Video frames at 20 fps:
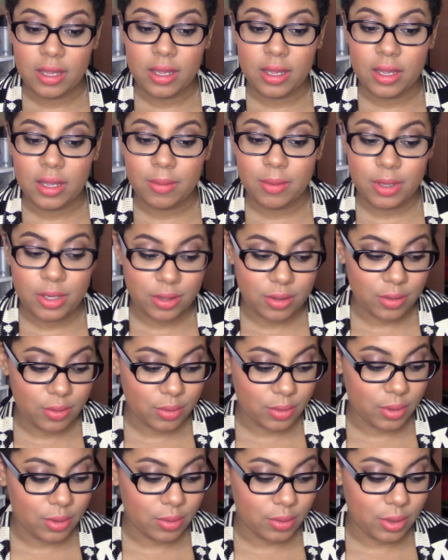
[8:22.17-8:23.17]

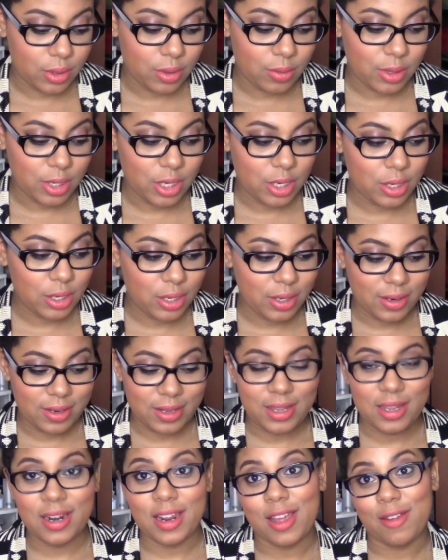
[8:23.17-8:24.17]

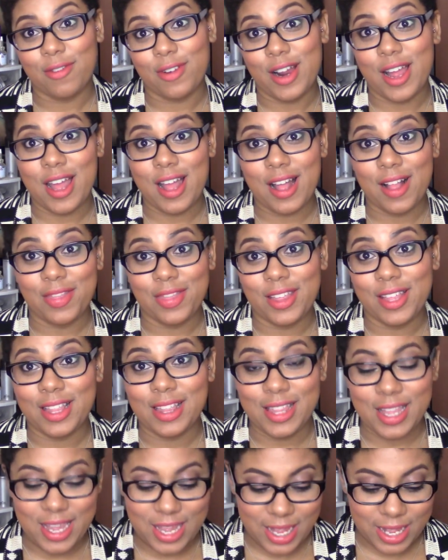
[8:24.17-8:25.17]
and I forgot the
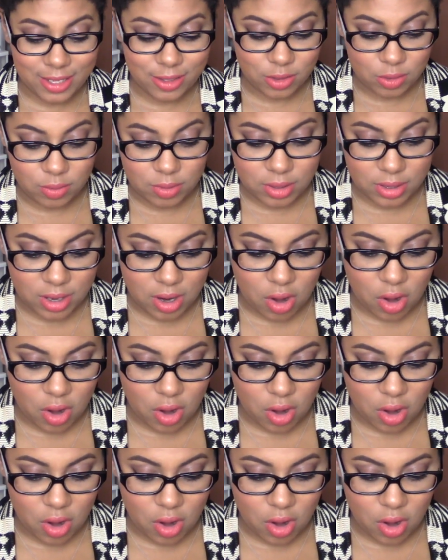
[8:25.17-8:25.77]
last one.